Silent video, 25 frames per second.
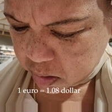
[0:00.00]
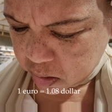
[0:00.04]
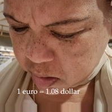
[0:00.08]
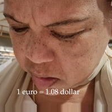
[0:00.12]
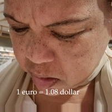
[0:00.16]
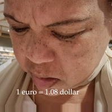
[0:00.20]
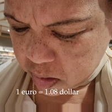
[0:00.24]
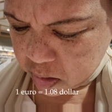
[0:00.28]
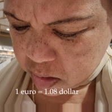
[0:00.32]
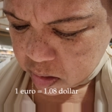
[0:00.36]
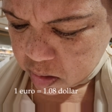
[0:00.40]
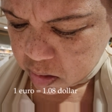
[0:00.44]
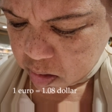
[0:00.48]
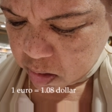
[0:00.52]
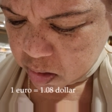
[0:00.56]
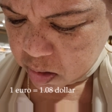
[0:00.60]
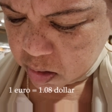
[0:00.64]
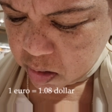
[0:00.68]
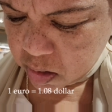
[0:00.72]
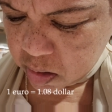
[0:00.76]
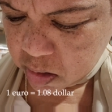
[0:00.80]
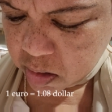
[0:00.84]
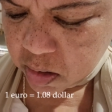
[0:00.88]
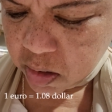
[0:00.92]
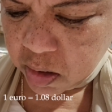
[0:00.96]
This
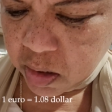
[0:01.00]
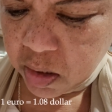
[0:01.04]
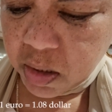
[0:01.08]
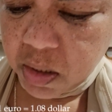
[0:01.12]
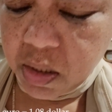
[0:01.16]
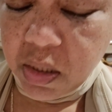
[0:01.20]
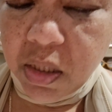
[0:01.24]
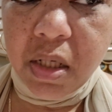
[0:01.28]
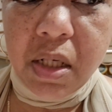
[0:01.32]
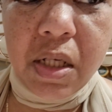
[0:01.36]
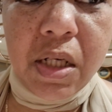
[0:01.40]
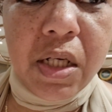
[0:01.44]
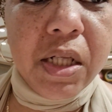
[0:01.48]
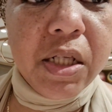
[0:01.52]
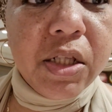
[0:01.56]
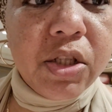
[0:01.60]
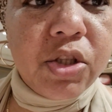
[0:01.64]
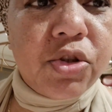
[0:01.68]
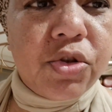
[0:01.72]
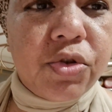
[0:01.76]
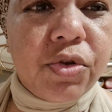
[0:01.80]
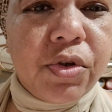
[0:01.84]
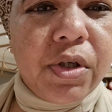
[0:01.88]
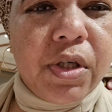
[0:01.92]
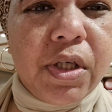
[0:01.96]
is
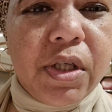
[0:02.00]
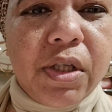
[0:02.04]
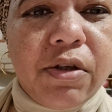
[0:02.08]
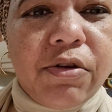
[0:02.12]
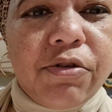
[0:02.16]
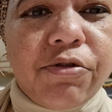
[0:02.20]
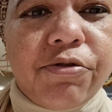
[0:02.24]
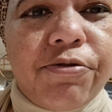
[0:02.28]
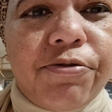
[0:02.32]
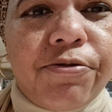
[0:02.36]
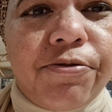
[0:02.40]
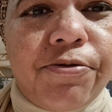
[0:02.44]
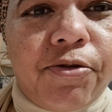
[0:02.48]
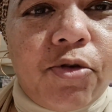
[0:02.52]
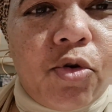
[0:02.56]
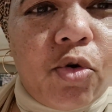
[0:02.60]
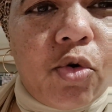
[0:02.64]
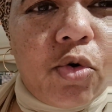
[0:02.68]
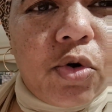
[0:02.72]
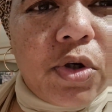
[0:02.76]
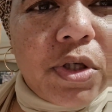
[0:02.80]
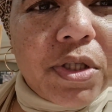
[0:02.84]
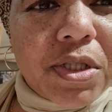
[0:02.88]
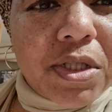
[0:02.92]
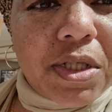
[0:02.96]
literally
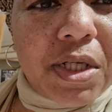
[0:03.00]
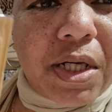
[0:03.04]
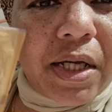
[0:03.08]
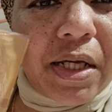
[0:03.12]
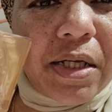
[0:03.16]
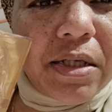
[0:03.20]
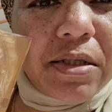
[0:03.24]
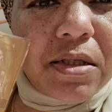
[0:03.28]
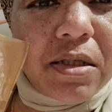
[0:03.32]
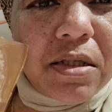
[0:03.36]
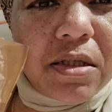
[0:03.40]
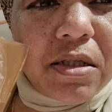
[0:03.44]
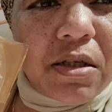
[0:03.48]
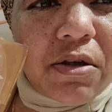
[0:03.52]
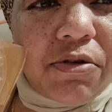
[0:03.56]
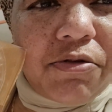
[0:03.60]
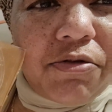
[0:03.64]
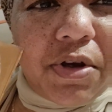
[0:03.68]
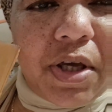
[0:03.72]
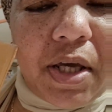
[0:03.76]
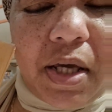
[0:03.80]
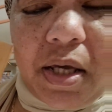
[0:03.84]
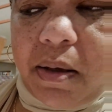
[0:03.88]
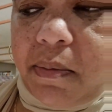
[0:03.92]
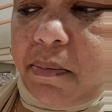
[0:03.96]
four slices of
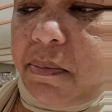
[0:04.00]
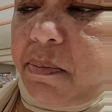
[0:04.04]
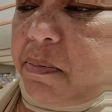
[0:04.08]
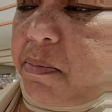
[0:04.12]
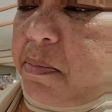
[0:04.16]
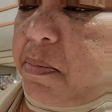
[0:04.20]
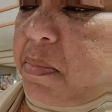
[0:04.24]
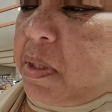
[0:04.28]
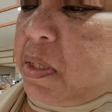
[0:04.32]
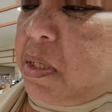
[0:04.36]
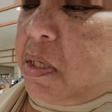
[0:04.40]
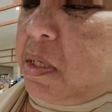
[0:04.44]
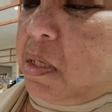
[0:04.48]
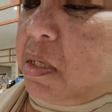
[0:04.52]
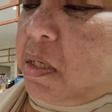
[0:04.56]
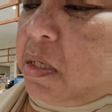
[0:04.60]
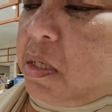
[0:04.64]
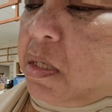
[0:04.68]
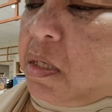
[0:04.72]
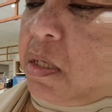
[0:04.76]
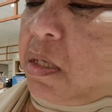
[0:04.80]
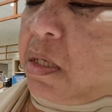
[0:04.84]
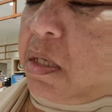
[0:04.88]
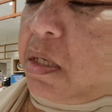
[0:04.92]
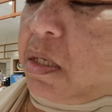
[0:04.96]
ham
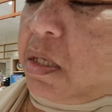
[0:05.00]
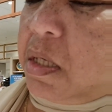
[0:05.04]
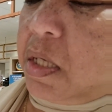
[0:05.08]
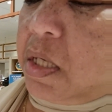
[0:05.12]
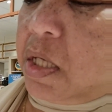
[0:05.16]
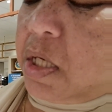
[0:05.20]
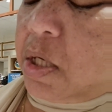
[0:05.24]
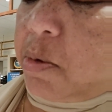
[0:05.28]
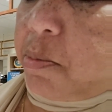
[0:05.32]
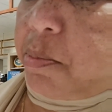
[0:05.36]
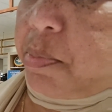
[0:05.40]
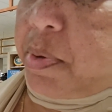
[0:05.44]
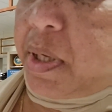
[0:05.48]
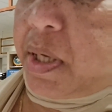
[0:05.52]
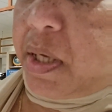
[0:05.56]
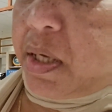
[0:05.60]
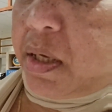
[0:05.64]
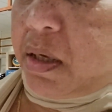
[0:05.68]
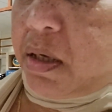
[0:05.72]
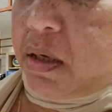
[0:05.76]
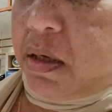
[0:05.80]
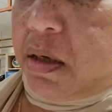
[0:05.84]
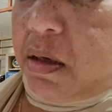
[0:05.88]
in a pack